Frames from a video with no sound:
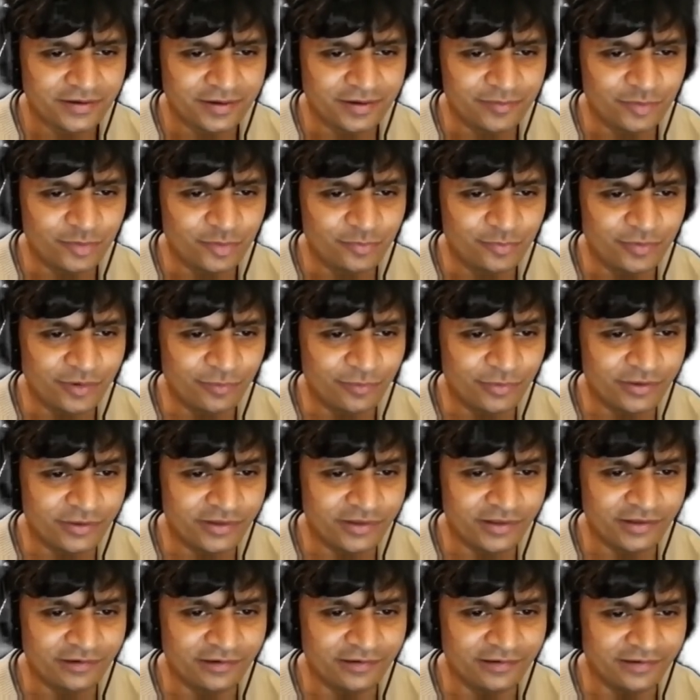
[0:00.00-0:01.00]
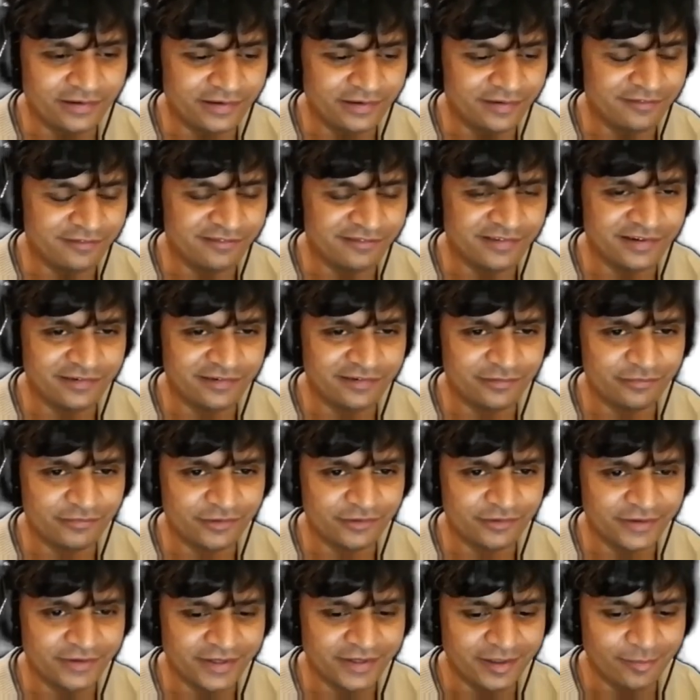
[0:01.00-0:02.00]
I'm not being particularly inventive
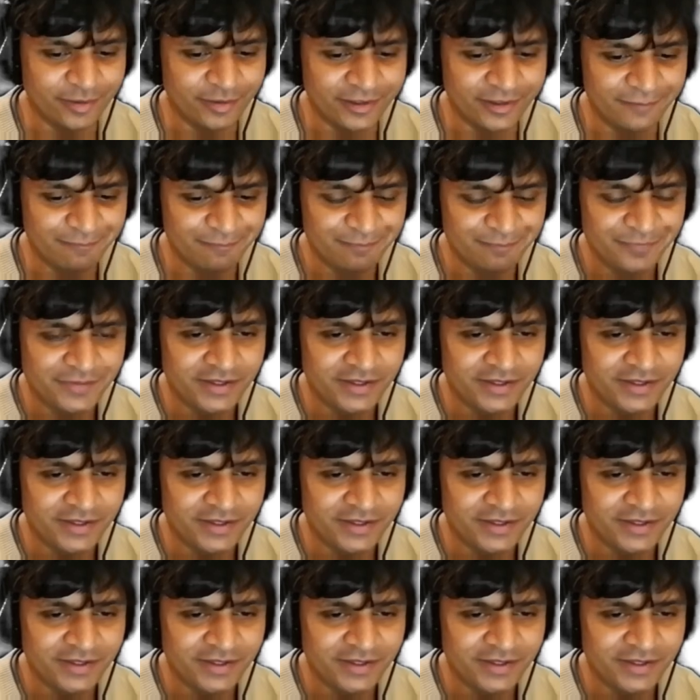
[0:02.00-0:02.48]
today, am I?